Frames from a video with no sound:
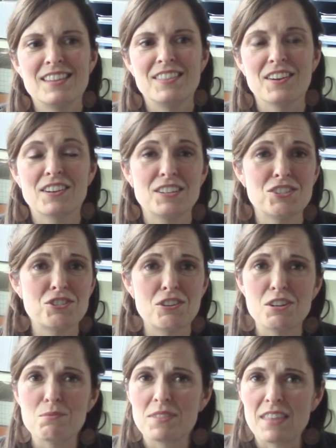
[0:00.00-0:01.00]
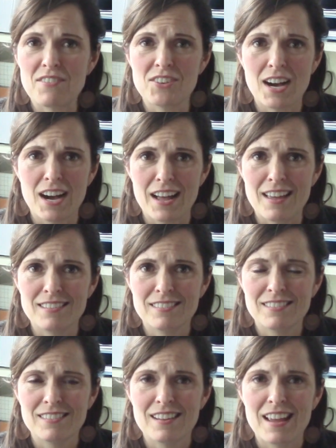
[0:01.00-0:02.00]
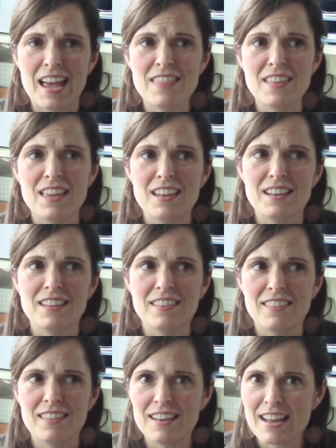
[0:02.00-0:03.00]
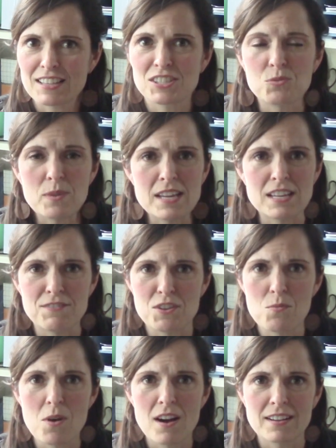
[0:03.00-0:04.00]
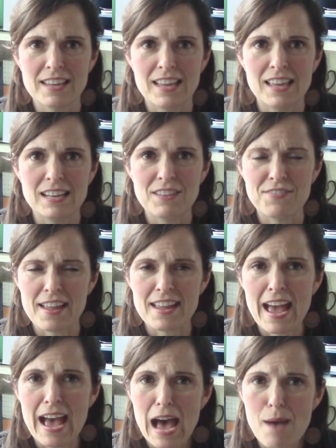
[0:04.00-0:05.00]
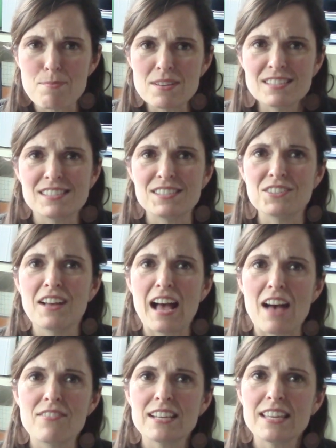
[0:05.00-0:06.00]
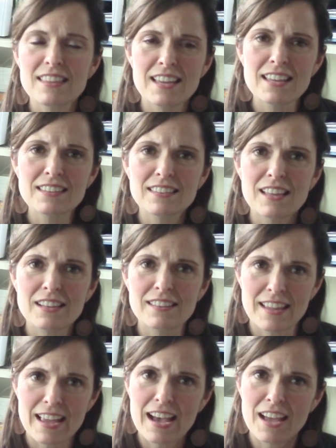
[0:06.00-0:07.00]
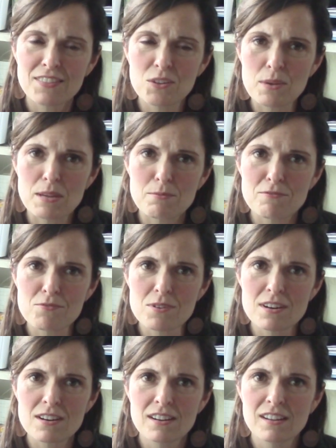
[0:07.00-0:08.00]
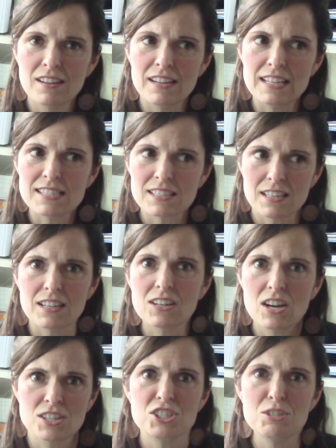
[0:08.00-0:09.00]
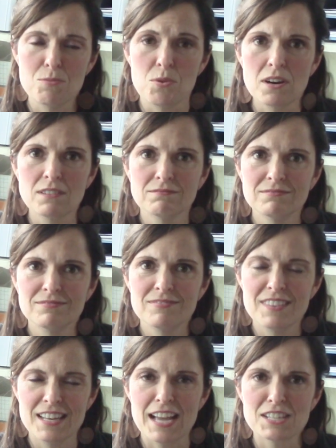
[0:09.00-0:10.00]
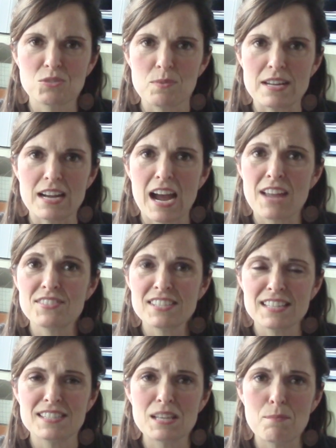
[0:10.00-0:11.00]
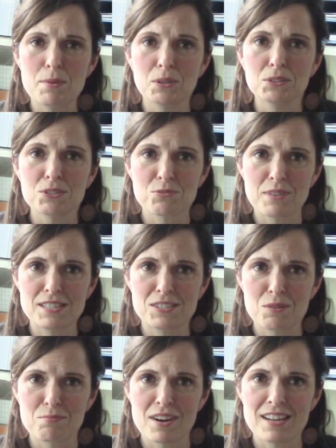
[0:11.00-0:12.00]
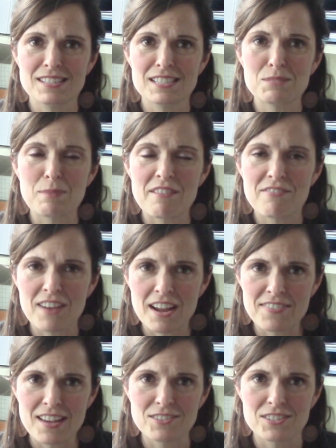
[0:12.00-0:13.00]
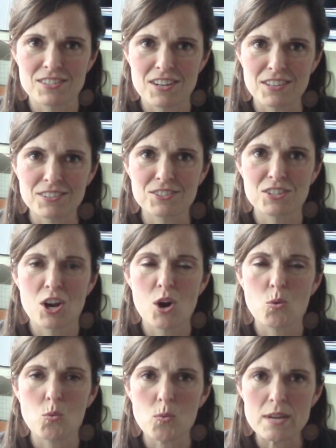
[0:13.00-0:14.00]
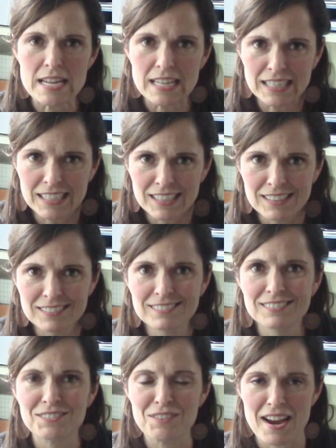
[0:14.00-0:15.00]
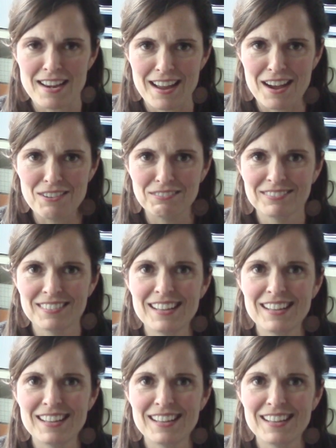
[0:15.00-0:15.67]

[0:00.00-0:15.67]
they're going to show you what they've got and then the next week, if you walk in, if they happen to still have anything that they had the week before, it's going to cost you more the next week. I've seen some builders raise their prices by $5,000 a week right now.